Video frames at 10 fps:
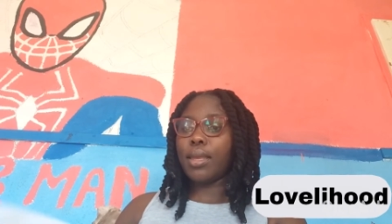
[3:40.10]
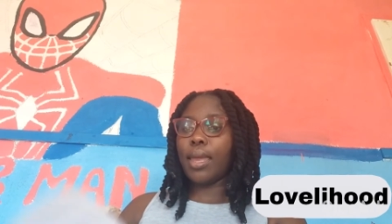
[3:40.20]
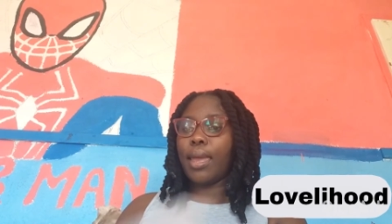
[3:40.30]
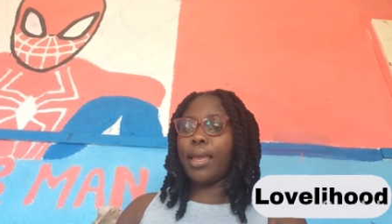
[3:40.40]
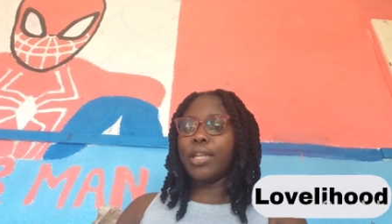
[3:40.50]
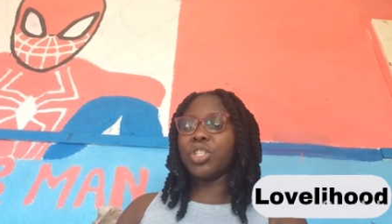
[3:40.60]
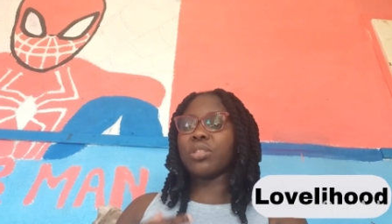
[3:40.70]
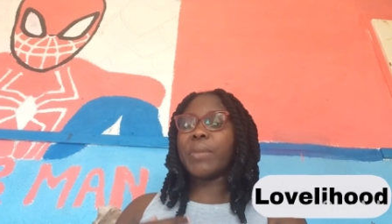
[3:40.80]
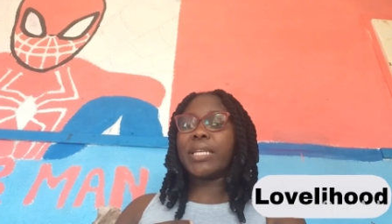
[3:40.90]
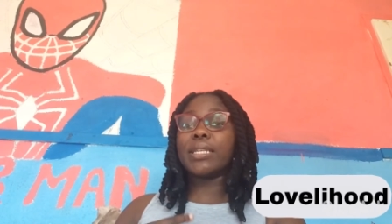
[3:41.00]
Okay, it
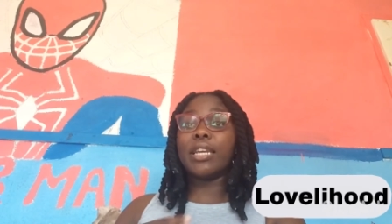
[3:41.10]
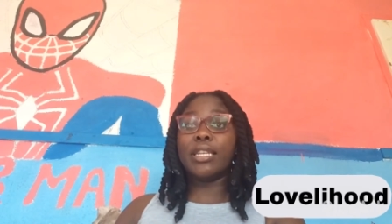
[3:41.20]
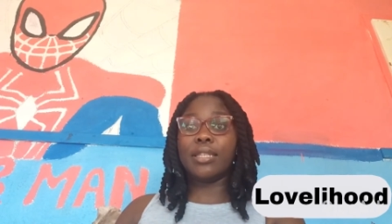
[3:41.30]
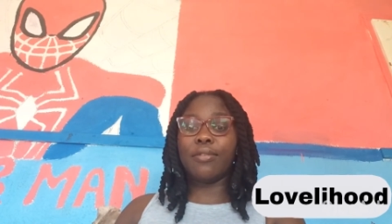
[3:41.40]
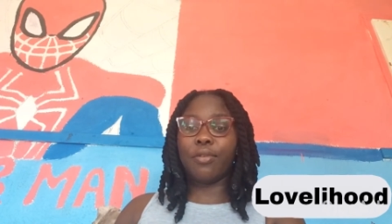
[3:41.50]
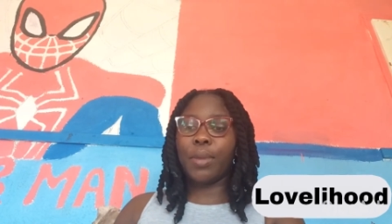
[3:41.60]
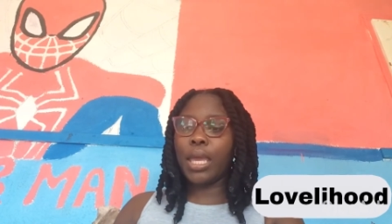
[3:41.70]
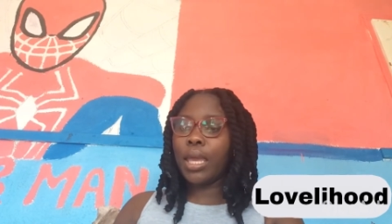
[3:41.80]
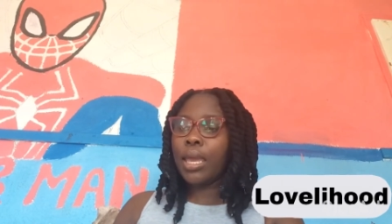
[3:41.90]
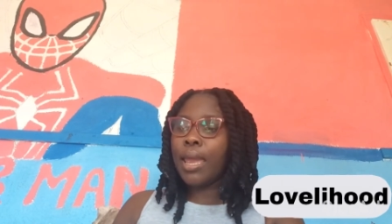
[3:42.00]
just makes it easier for
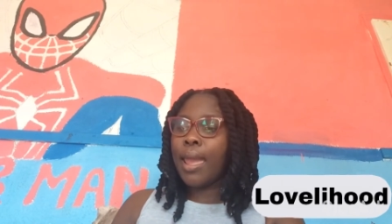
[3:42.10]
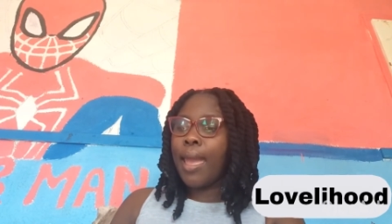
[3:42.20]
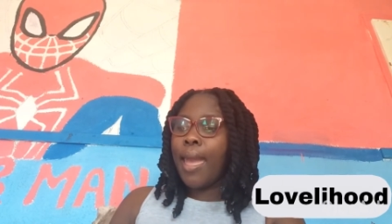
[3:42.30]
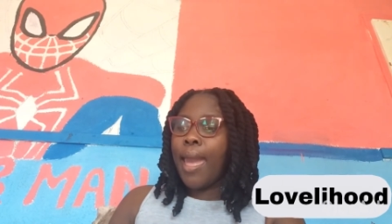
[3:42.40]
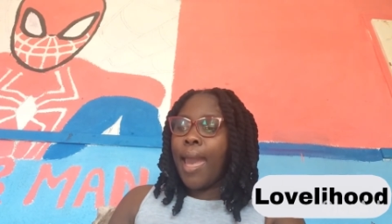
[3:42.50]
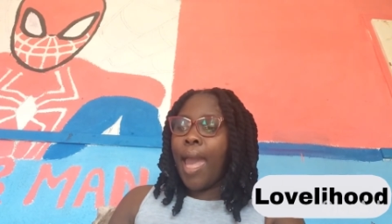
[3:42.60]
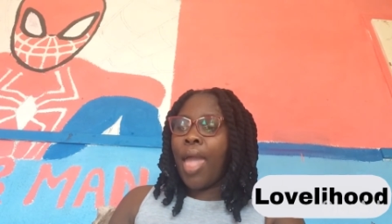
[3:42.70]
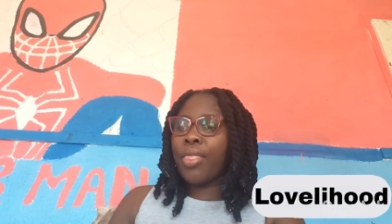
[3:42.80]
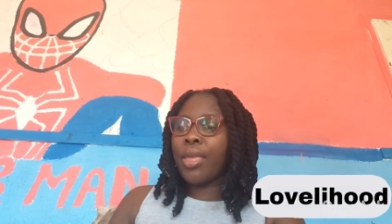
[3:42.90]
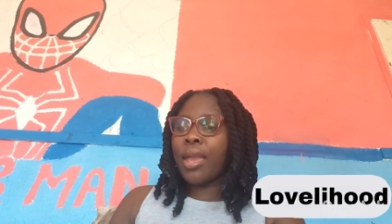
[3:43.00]
me.
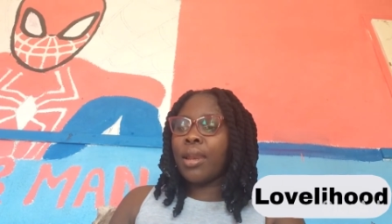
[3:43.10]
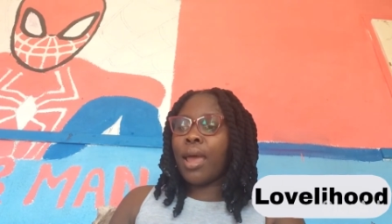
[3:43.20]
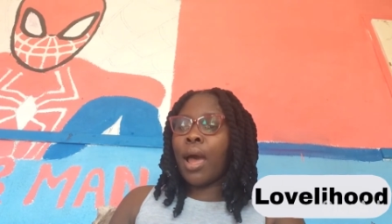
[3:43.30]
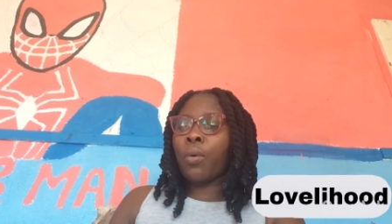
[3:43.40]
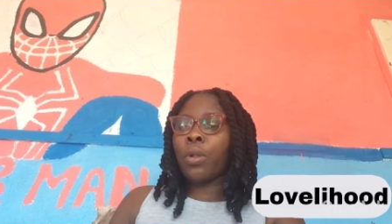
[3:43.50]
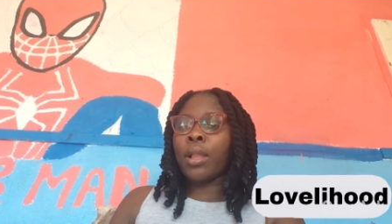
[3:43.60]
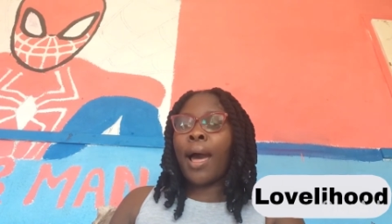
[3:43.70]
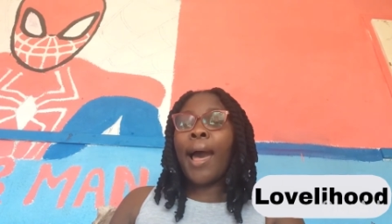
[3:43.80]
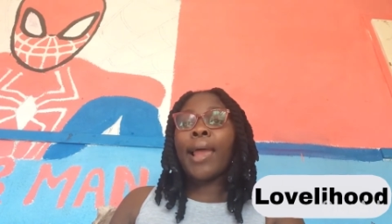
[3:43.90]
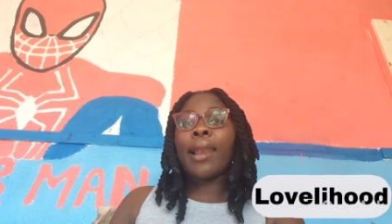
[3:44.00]
And then I will
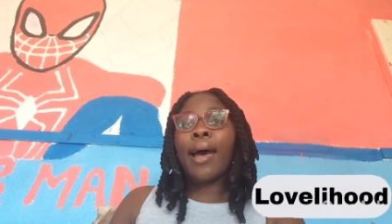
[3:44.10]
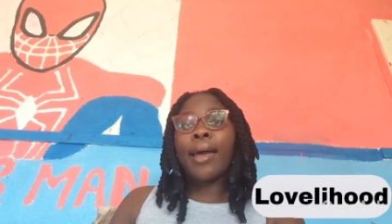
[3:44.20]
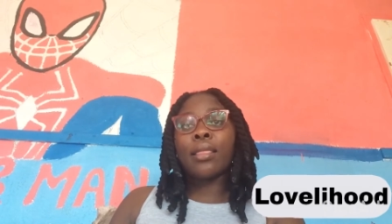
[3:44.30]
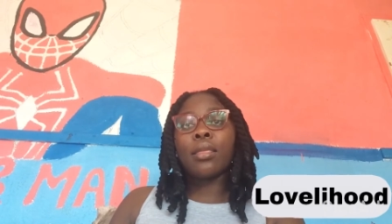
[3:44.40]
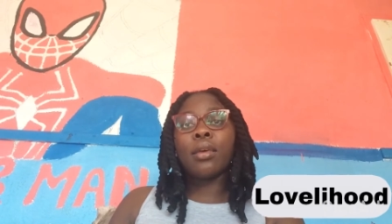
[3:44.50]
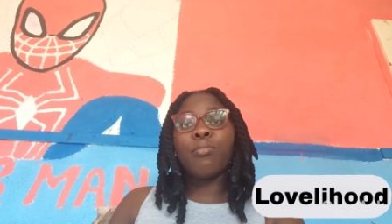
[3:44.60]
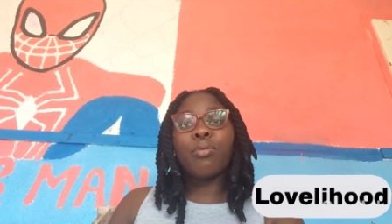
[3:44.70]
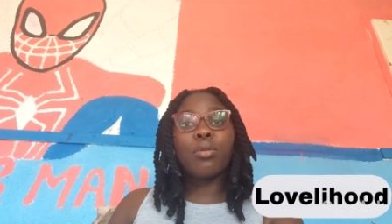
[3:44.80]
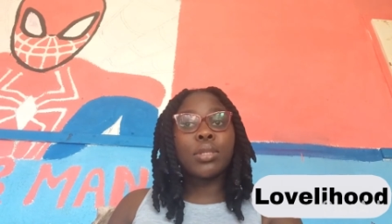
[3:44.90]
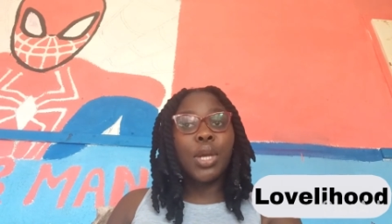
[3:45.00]
highlight the
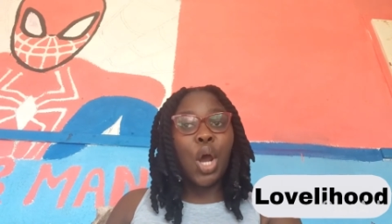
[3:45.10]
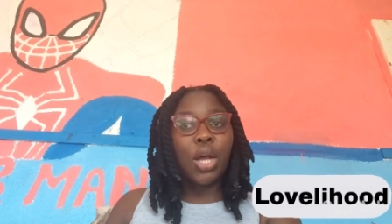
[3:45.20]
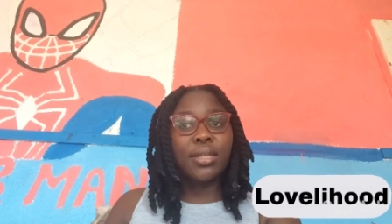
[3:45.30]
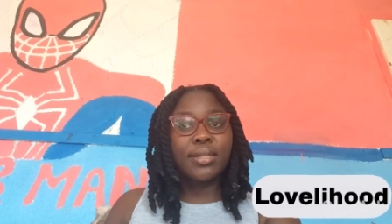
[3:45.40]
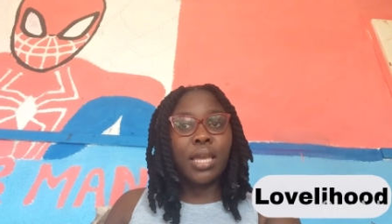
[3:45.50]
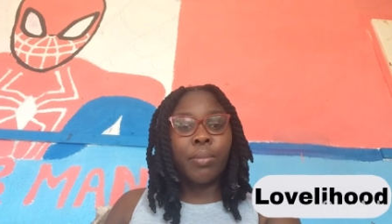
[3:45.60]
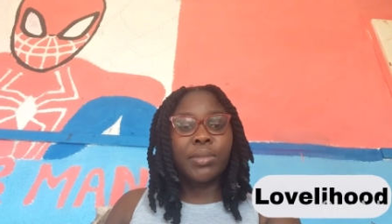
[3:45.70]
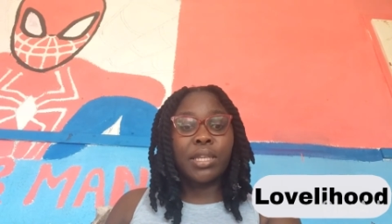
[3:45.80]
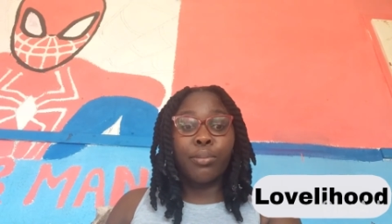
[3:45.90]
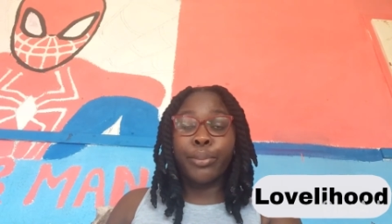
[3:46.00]
important
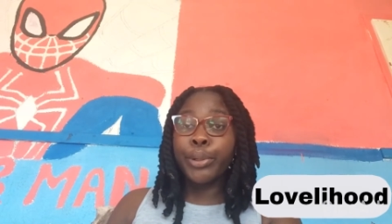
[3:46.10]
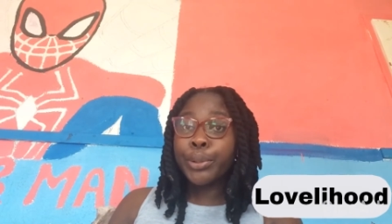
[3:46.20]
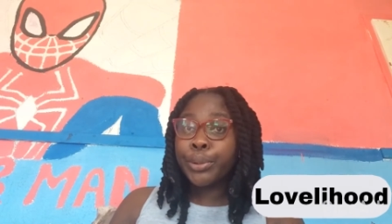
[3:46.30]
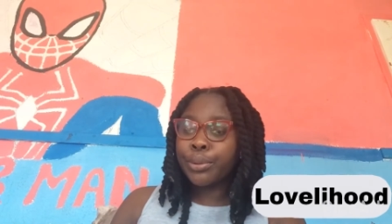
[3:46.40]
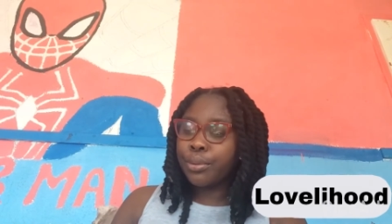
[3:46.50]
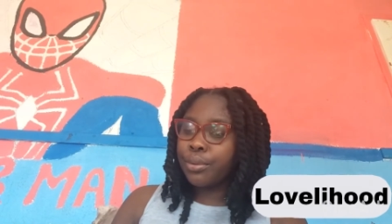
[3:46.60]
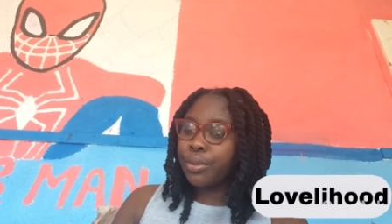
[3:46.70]
concepts in blue,